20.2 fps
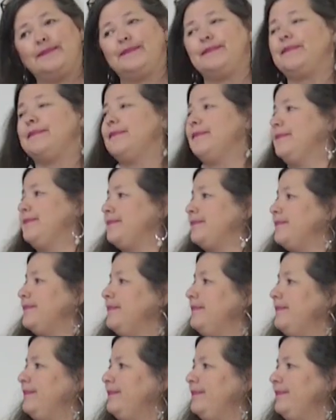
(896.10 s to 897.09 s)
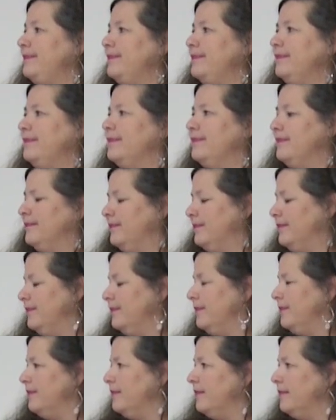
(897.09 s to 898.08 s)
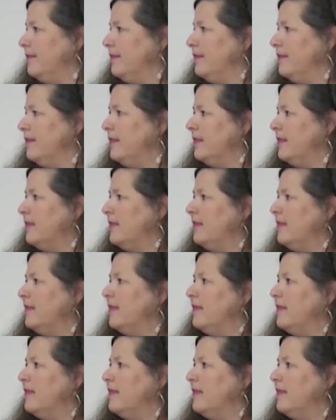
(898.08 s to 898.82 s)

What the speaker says: (silence)